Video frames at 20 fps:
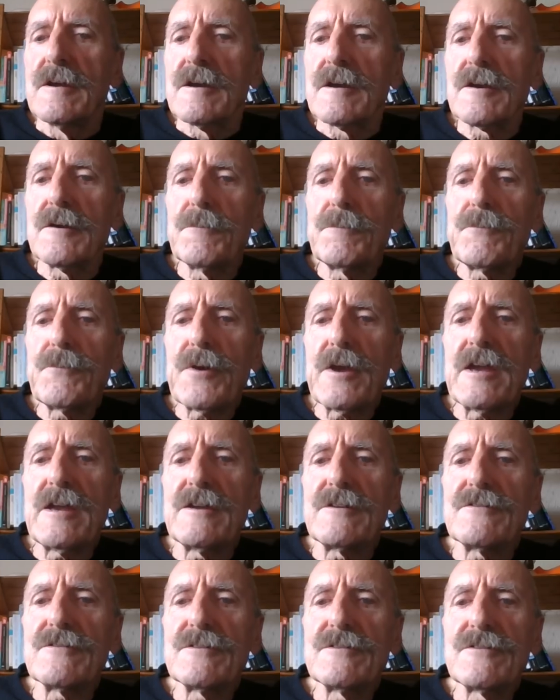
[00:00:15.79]

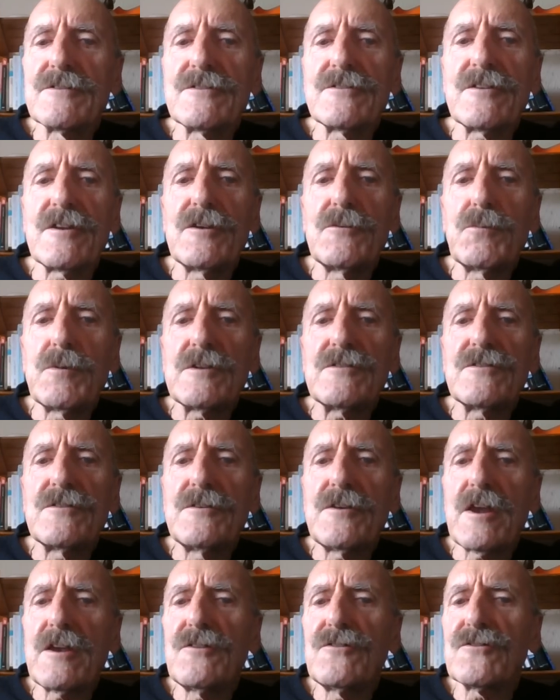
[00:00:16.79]
compete to see
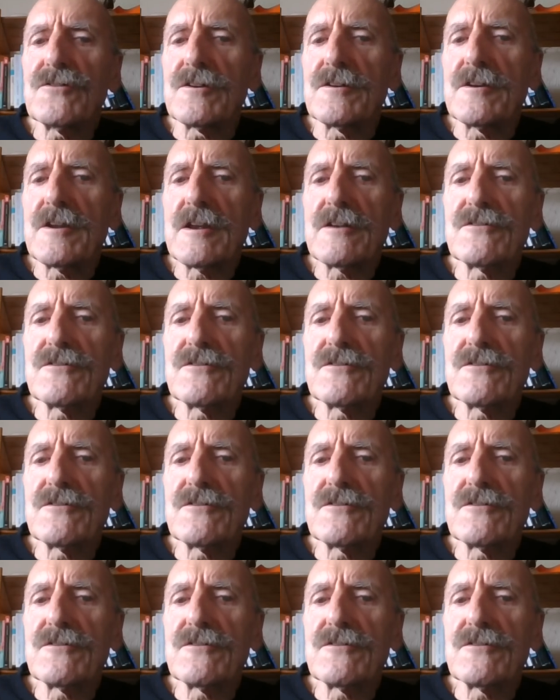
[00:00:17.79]
which nation